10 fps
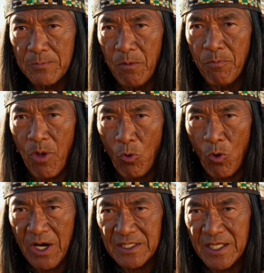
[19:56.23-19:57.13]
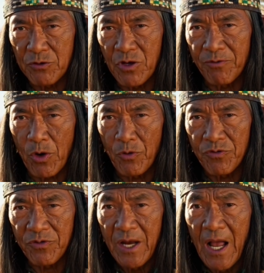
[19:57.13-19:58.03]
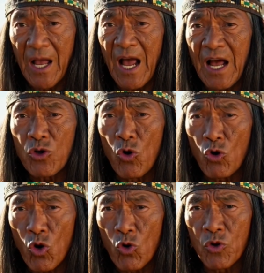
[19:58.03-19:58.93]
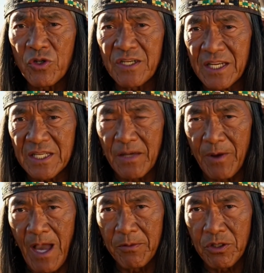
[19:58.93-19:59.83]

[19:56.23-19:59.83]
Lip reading: by parallax trigonometry, factoring older readings and time